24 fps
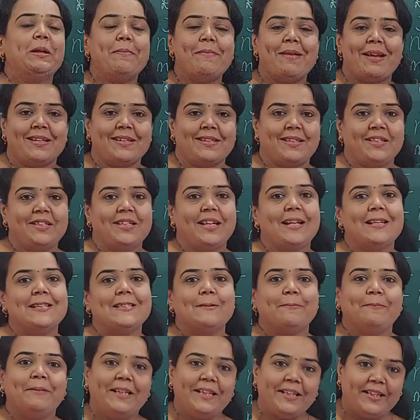message has
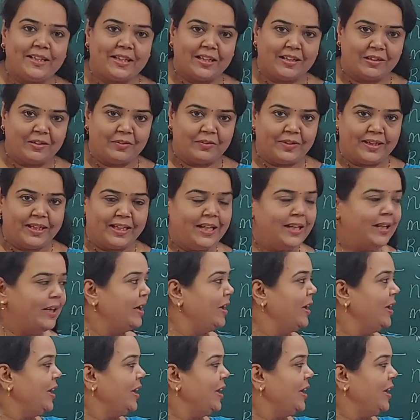been conveyed.